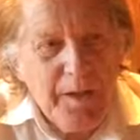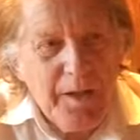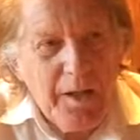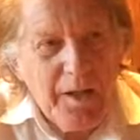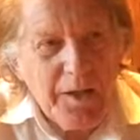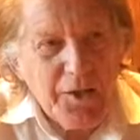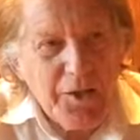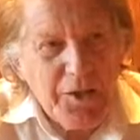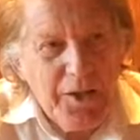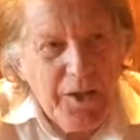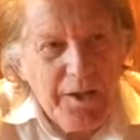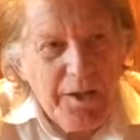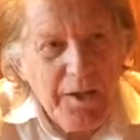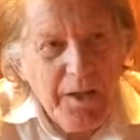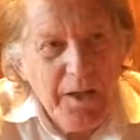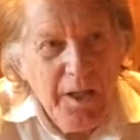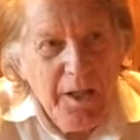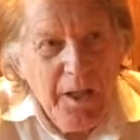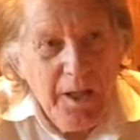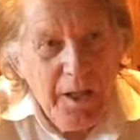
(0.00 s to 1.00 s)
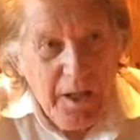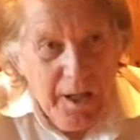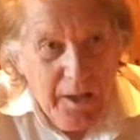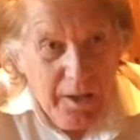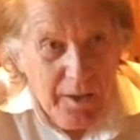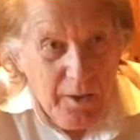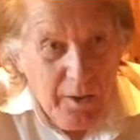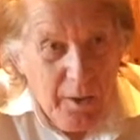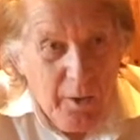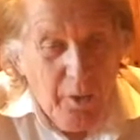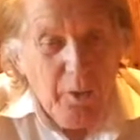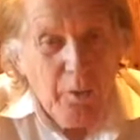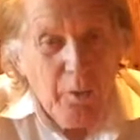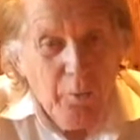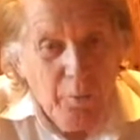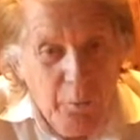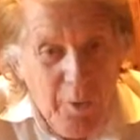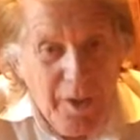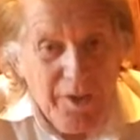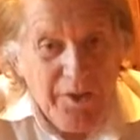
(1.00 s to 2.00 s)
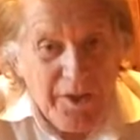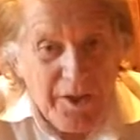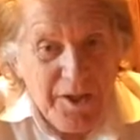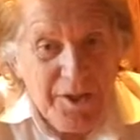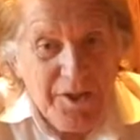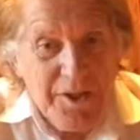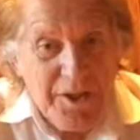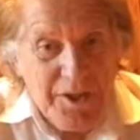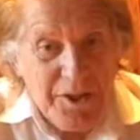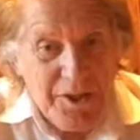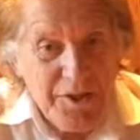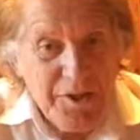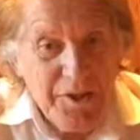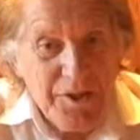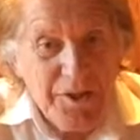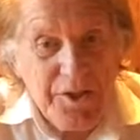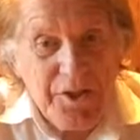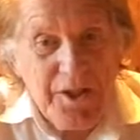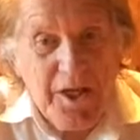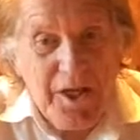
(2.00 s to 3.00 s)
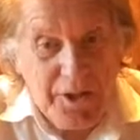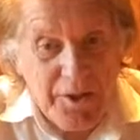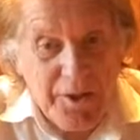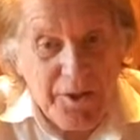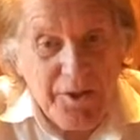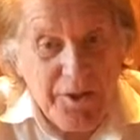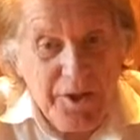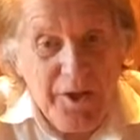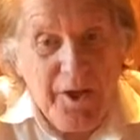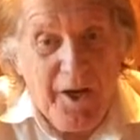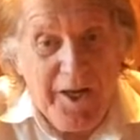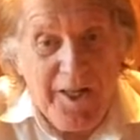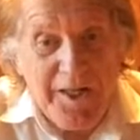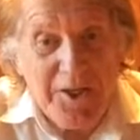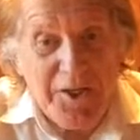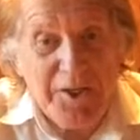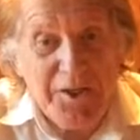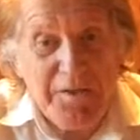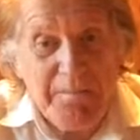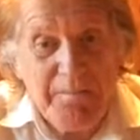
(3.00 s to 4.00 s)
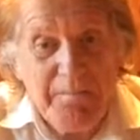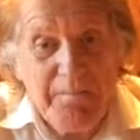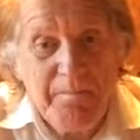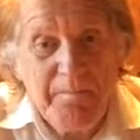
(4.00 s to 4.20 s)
I said, in all weather conditions other than ice,